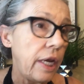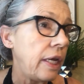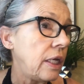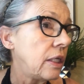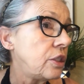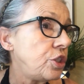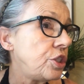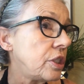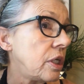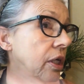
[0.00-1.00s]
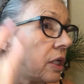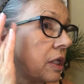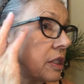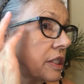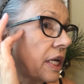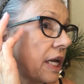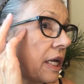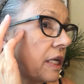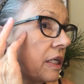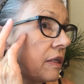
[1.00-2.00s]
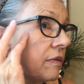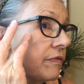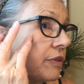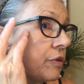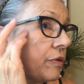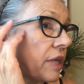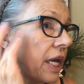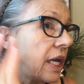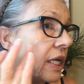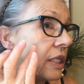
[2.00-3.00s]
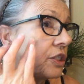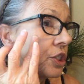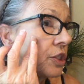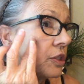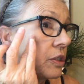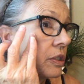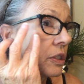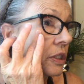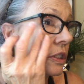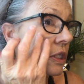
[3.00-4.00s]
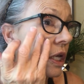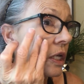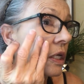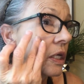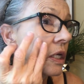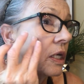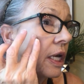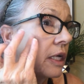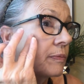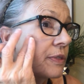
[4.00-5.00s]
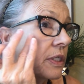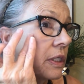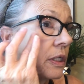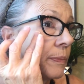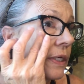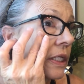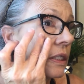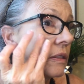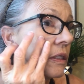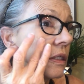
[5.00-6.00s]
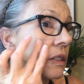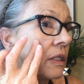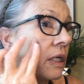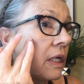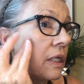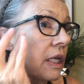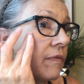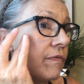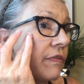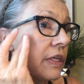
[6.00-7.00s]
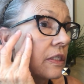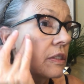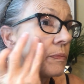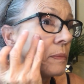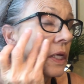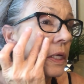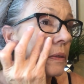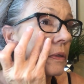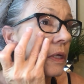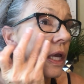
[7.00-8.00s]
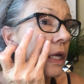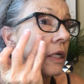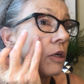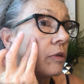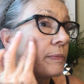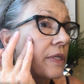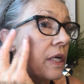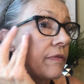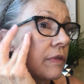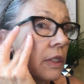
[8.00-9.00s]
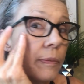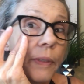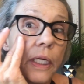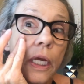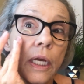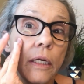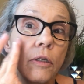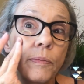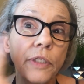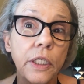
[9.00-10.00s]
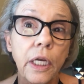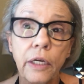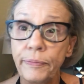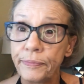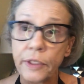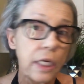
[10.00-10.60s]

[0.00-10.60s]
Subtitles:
And just kind of do the edges. Helps a little bit. Doesn't fix them, but it helps, and every little bit helps, you know.